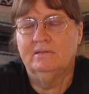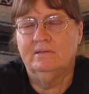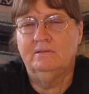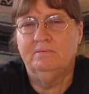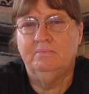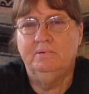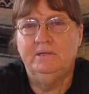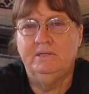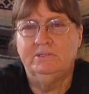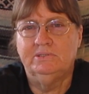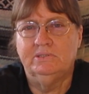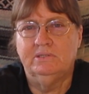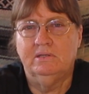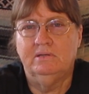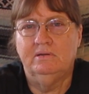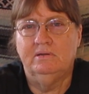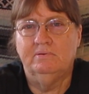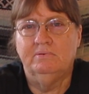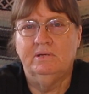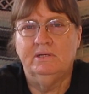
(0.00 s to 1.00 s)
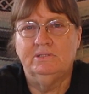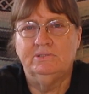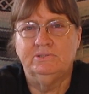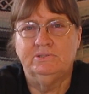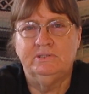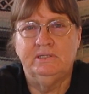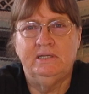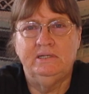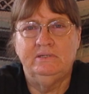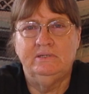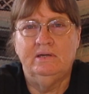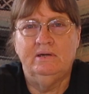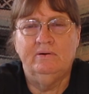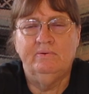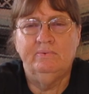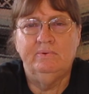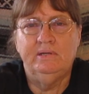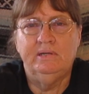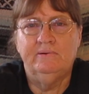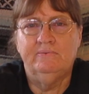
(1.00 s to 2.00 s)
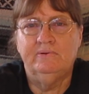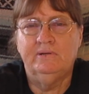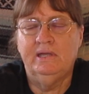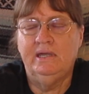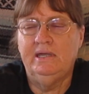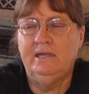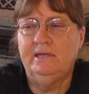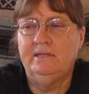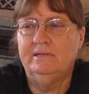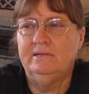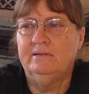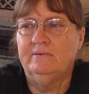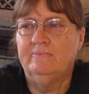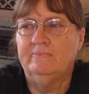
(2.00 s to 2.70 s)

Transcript: The best uh, rattlesnake dog we ever had.